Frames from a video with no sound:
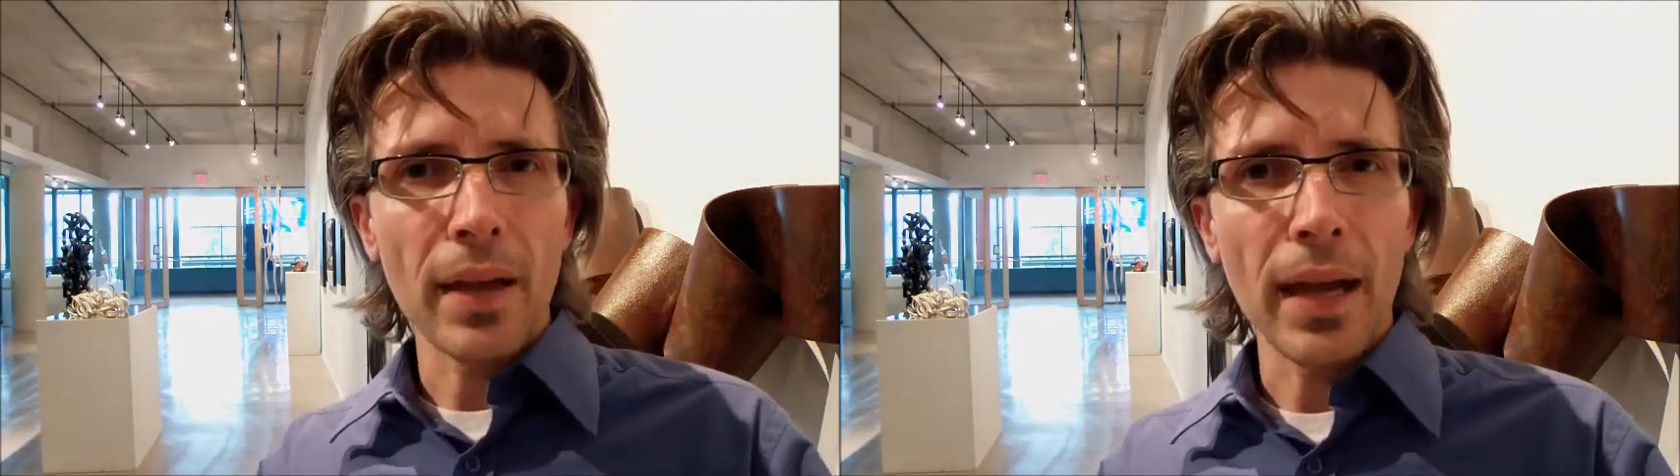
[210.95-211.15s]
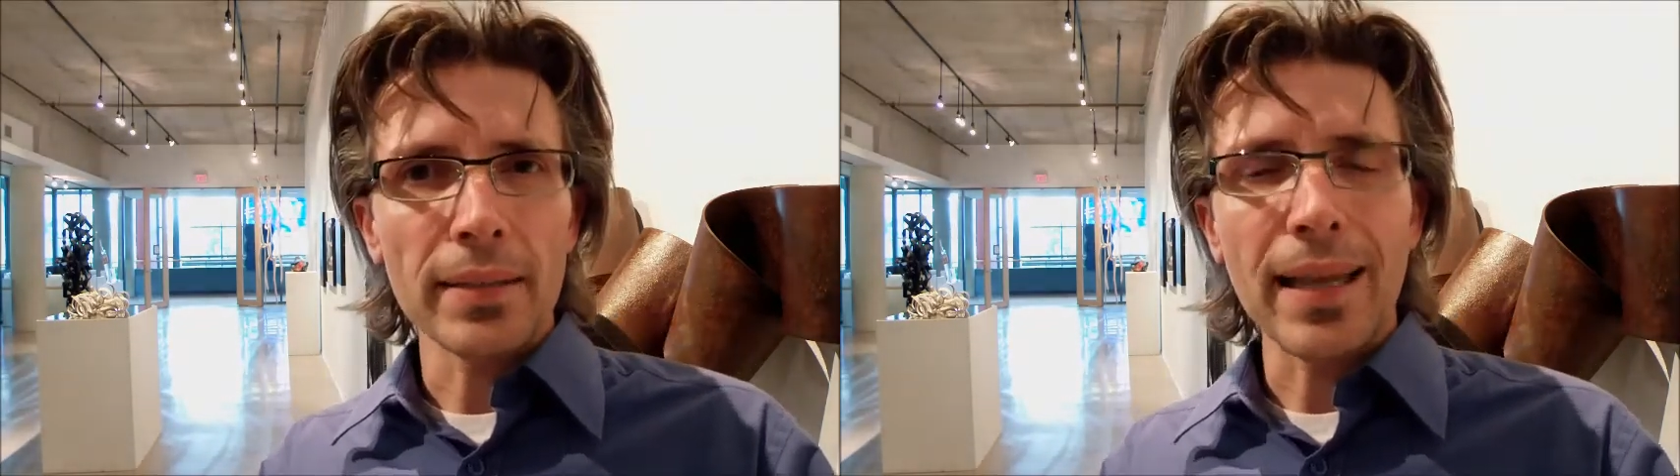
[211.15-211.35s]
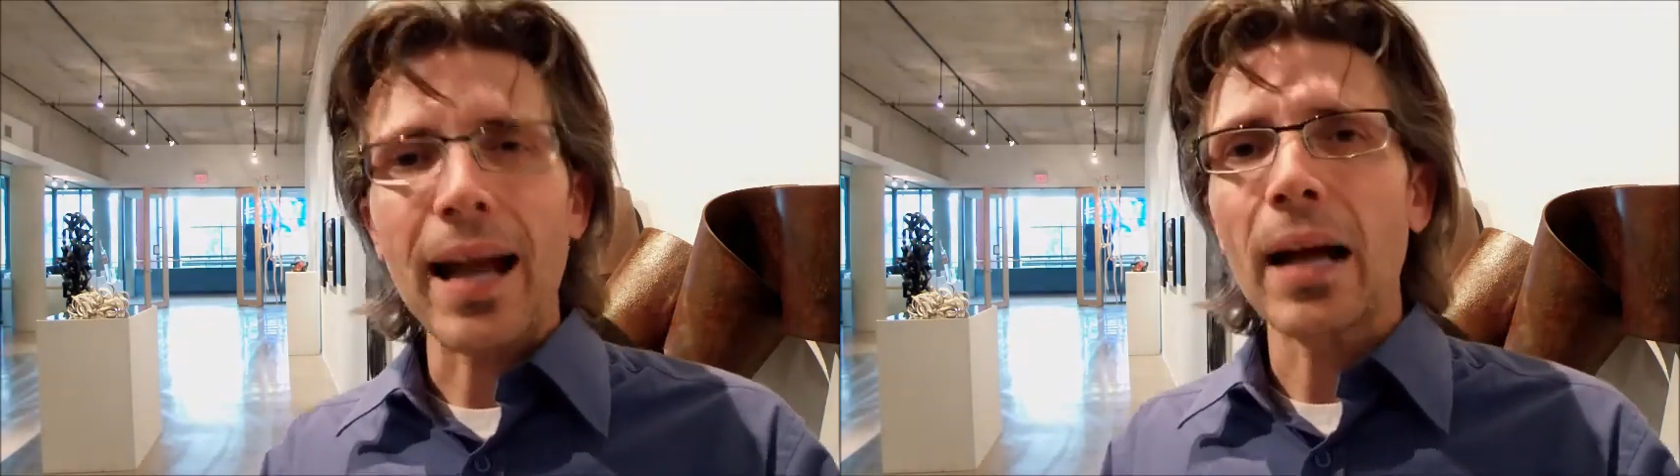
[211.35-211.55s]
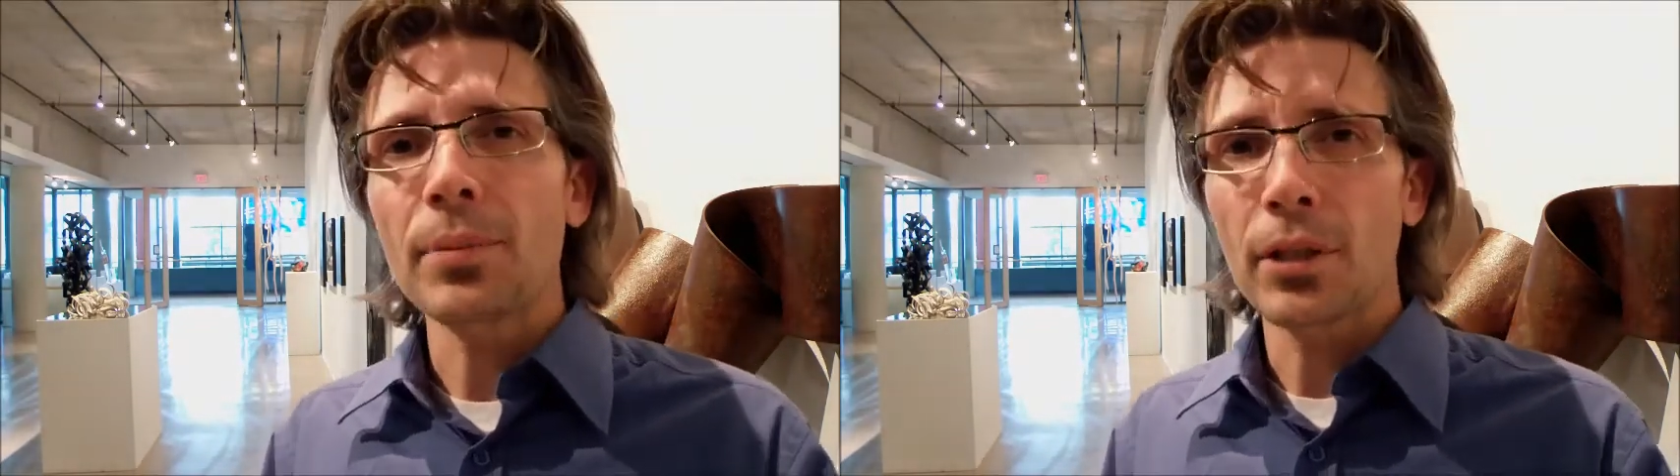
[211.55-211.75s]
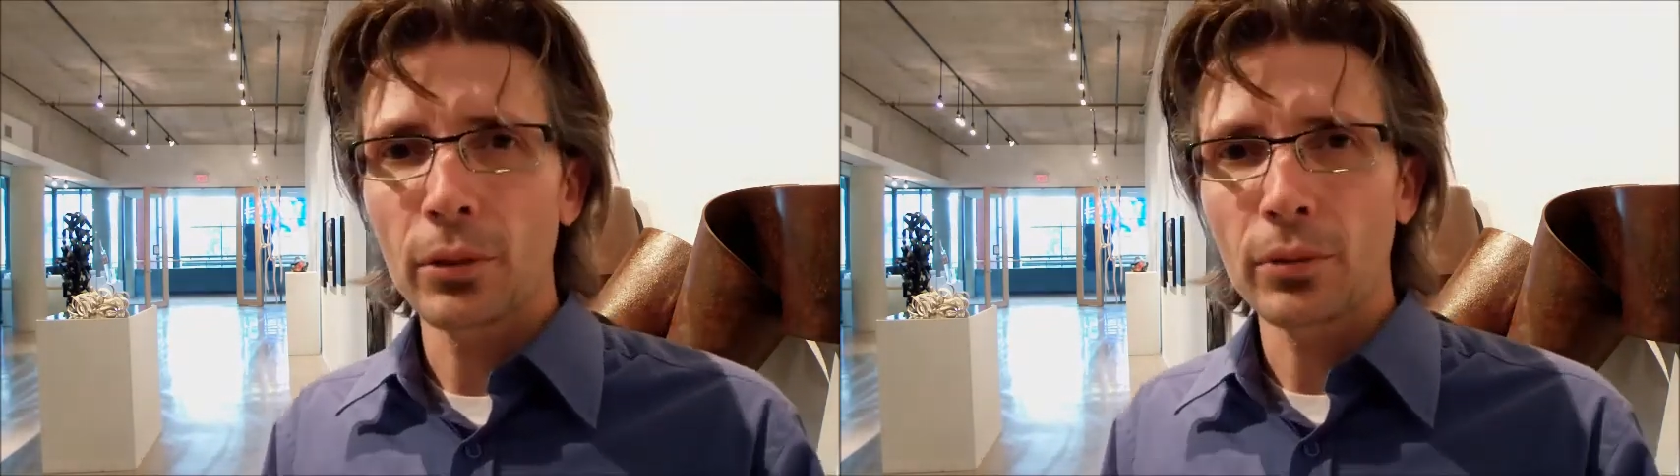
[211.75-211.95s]
that
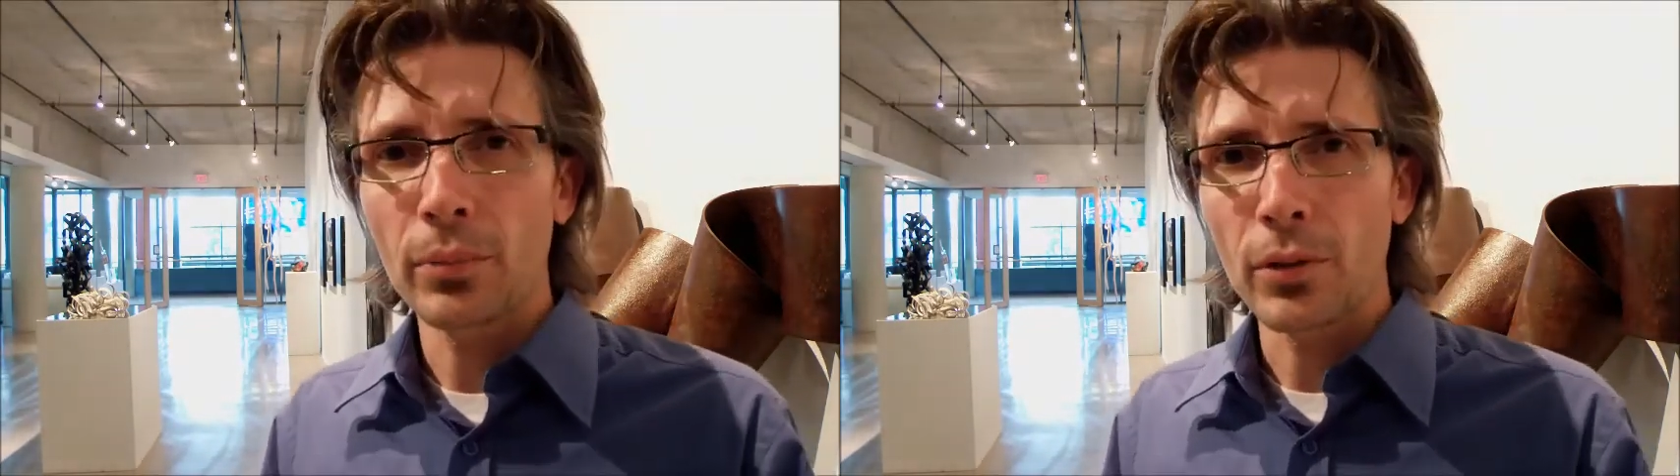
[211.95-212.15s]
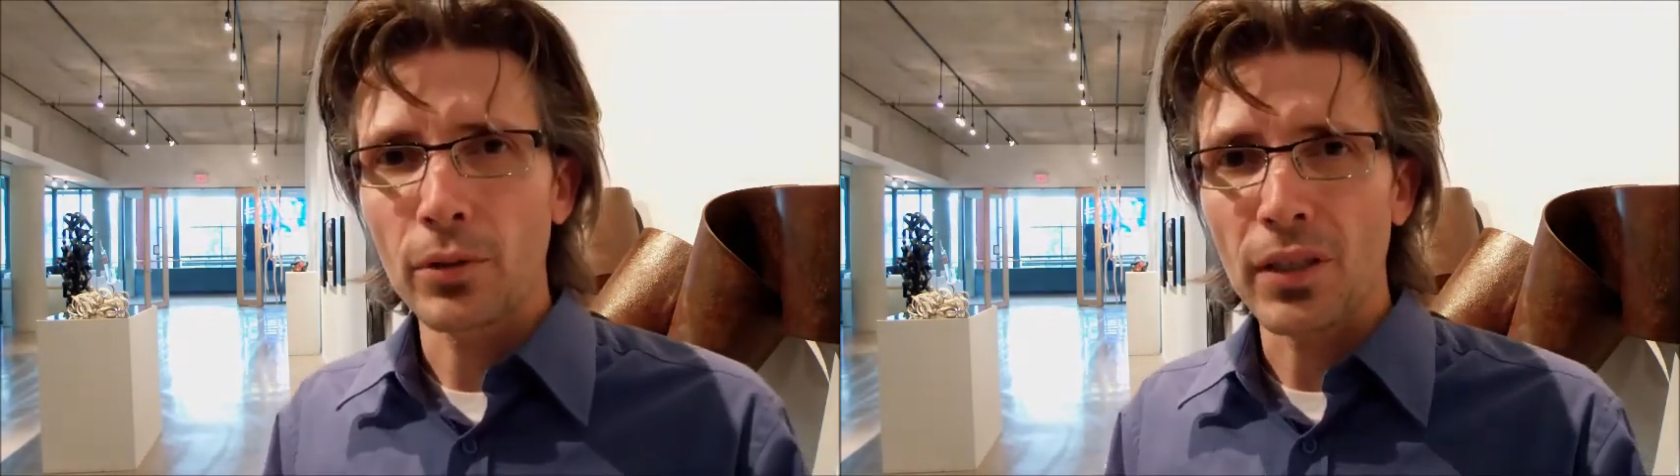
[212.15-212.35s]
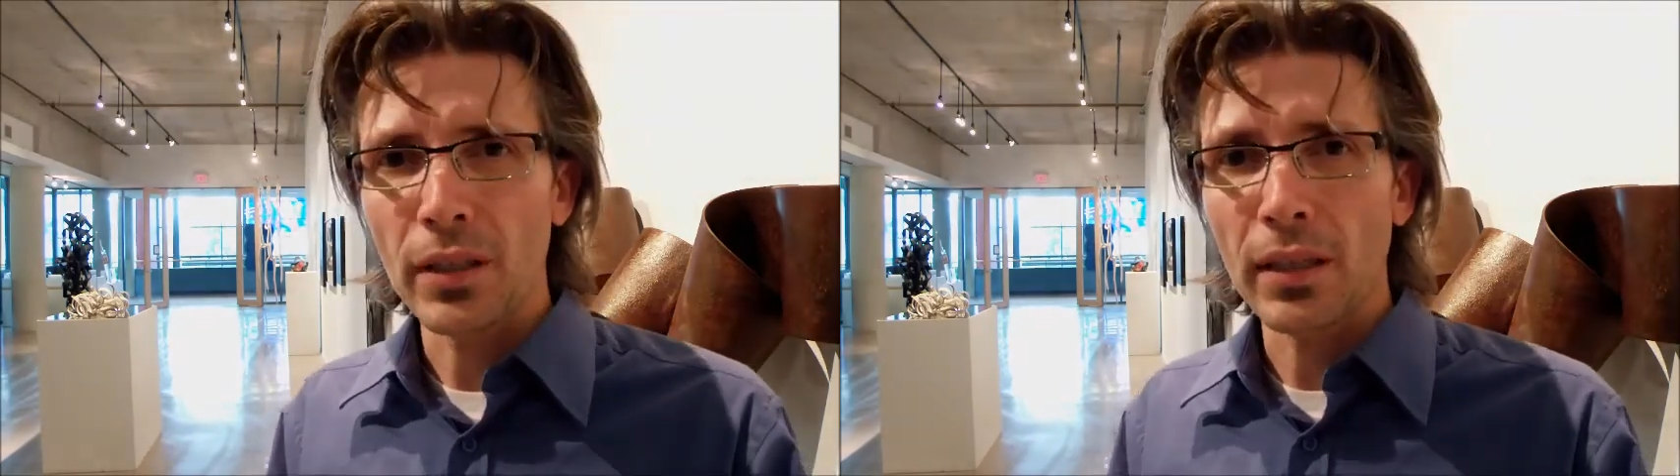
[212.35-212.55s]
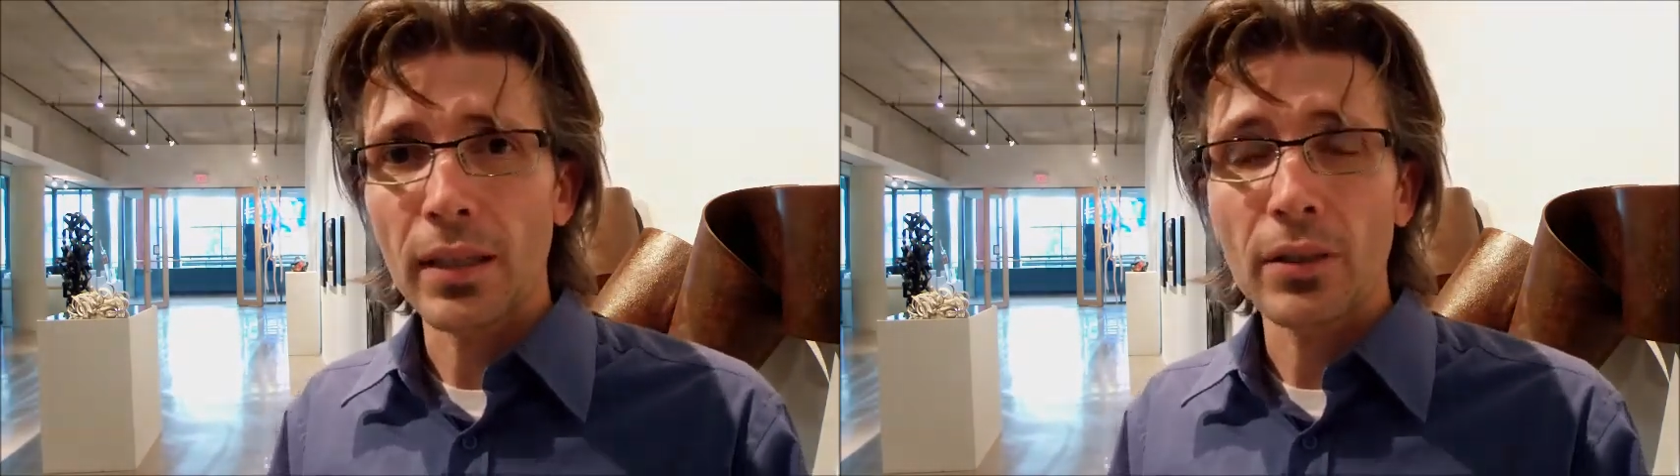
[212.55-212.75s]
absolute music